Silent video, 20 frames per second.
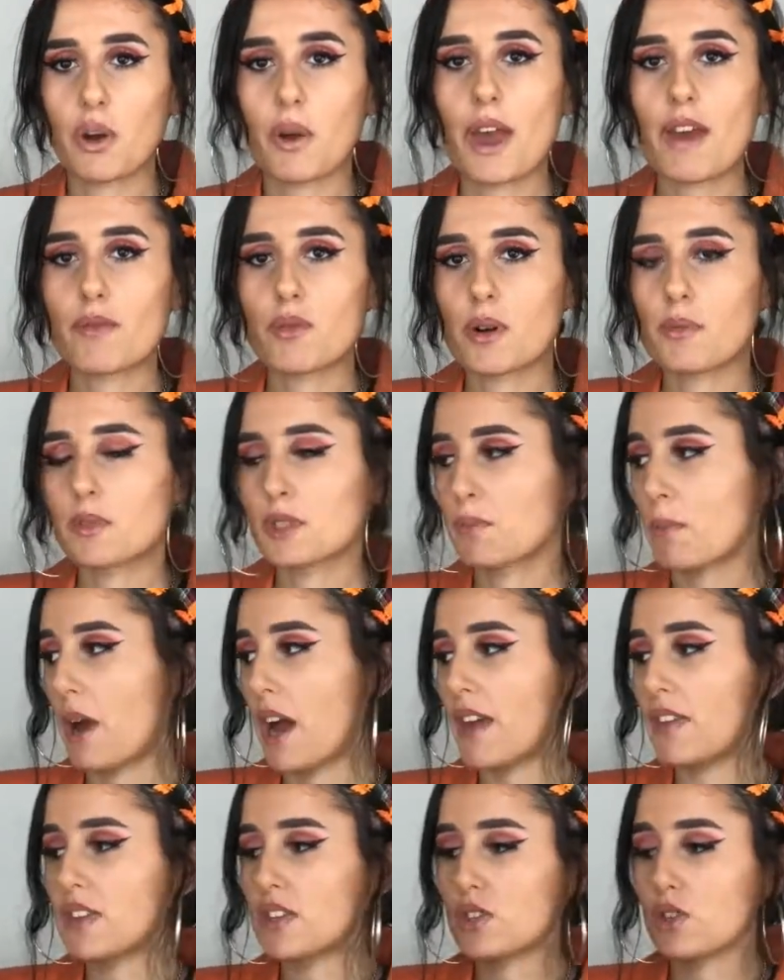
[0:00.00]
Everyone was
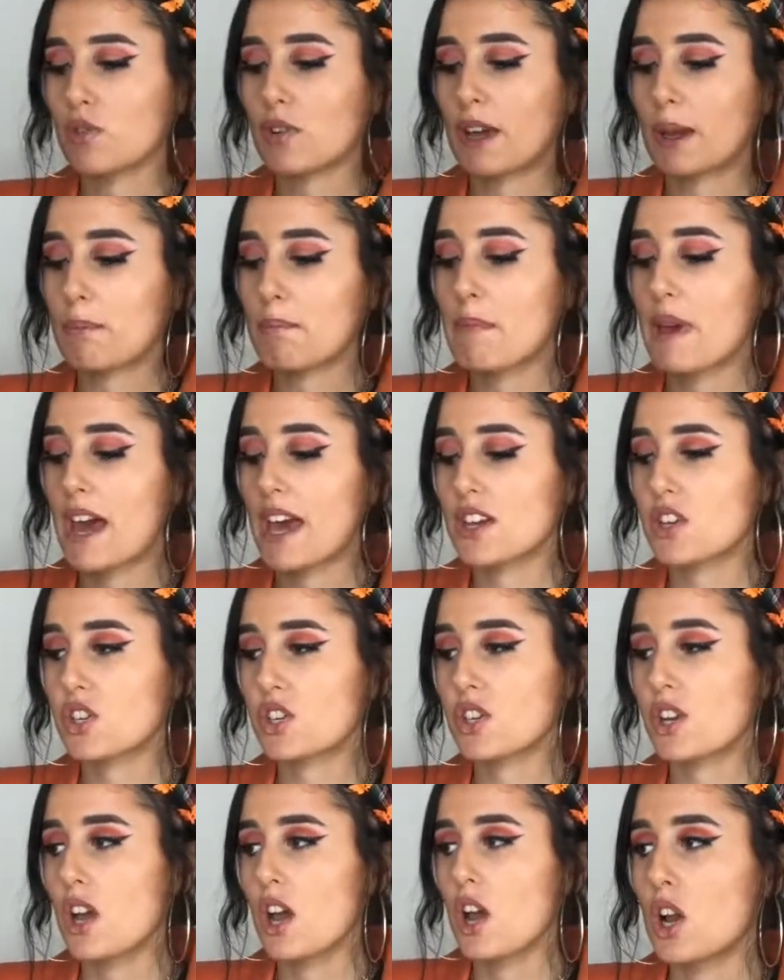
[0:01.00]
buying this sort of like
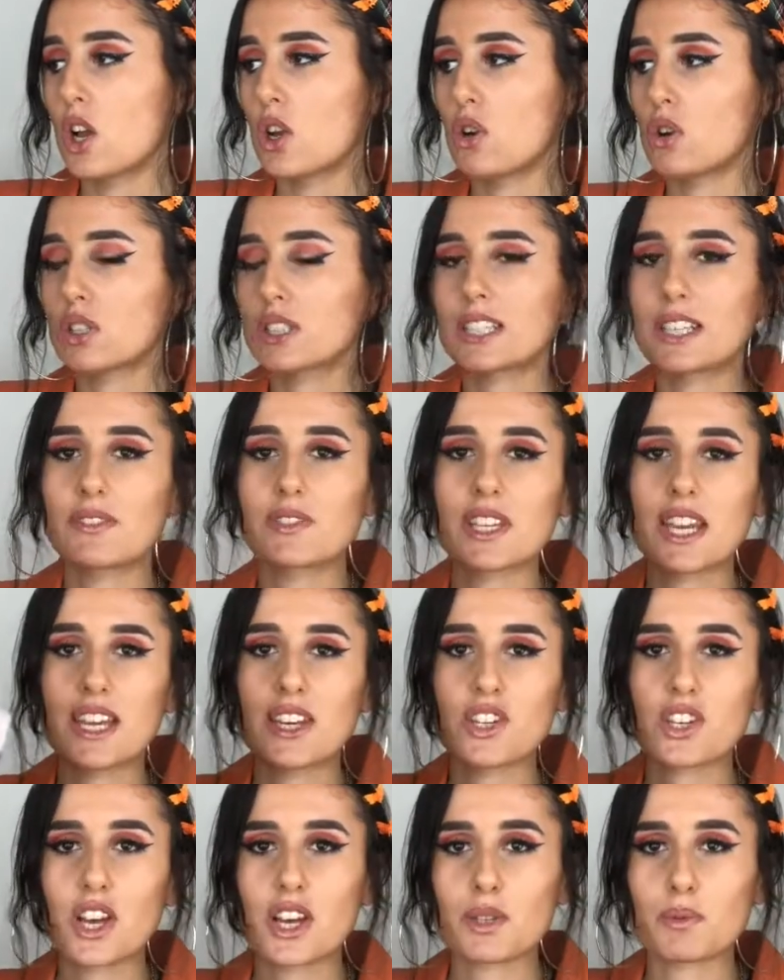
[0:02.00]
mesh long sleeve
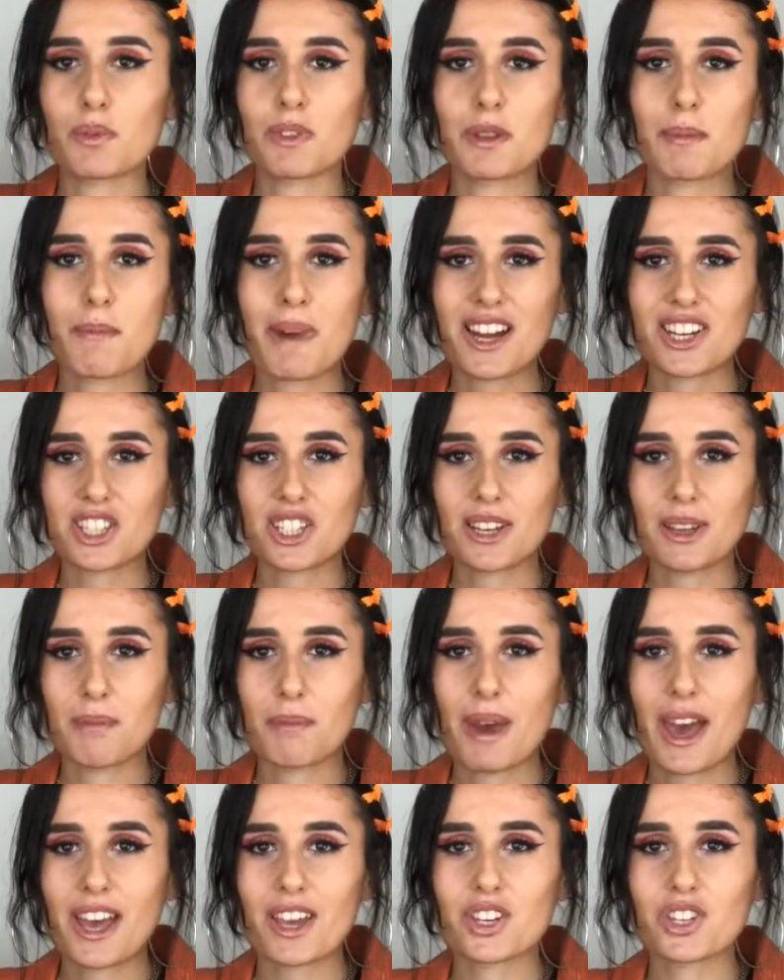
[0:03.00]
t-shirts with the matching
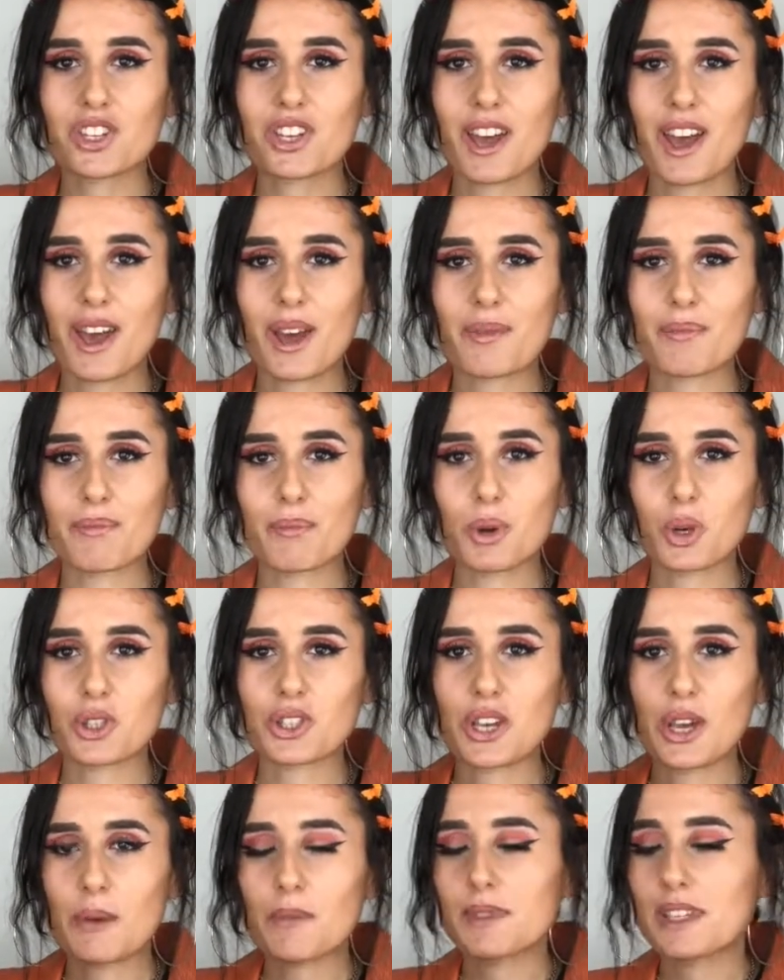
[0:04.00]
mesh
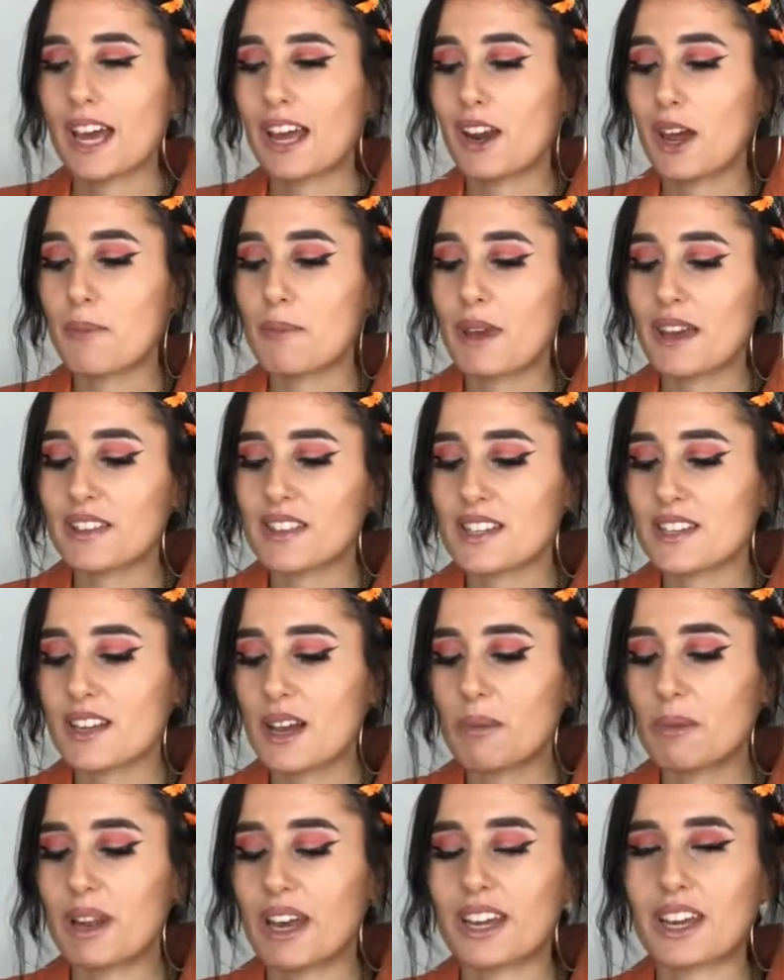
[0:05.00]
bottoms, and I picked this
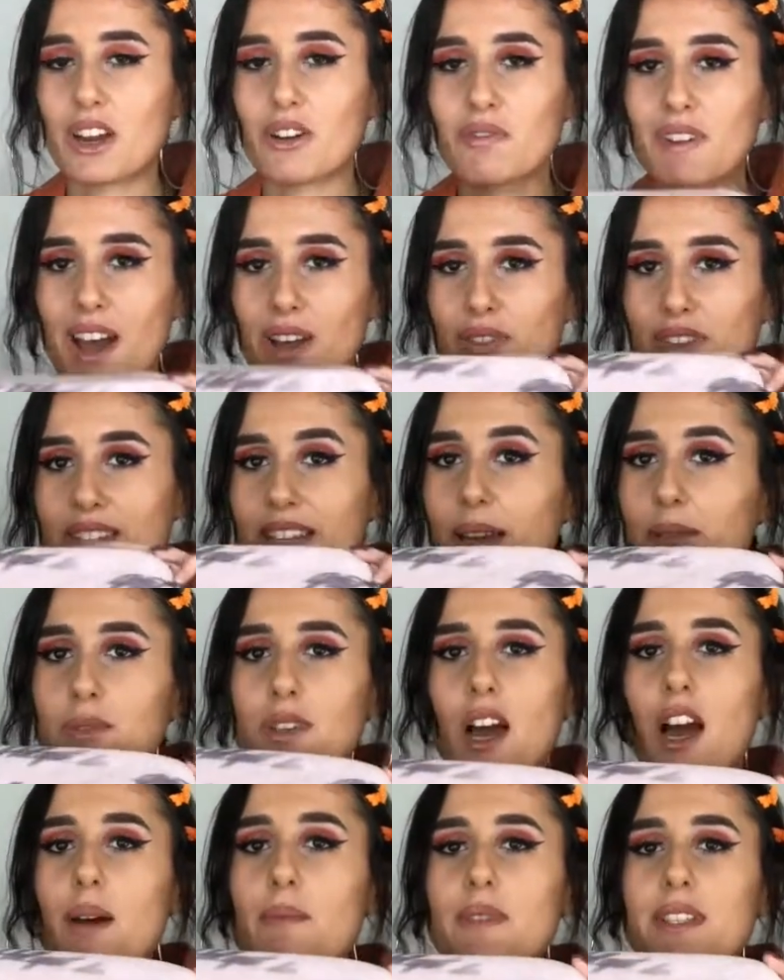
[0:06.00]
up like around the same
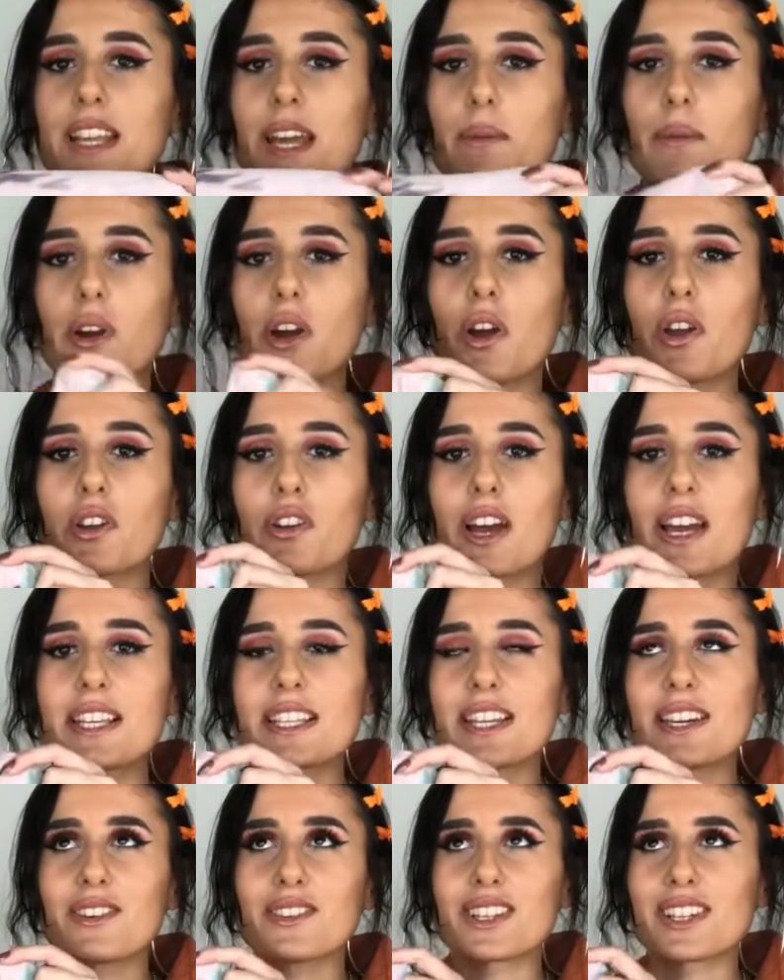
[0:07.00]
time as they were going
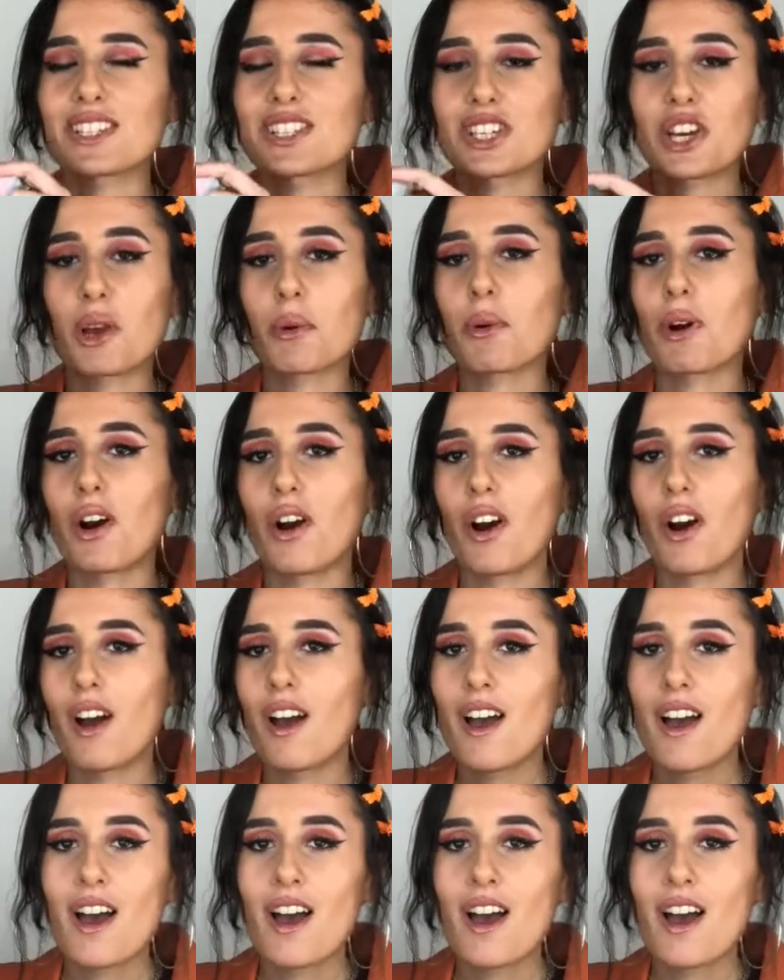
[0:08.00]
crazy, and I was like, do you know what,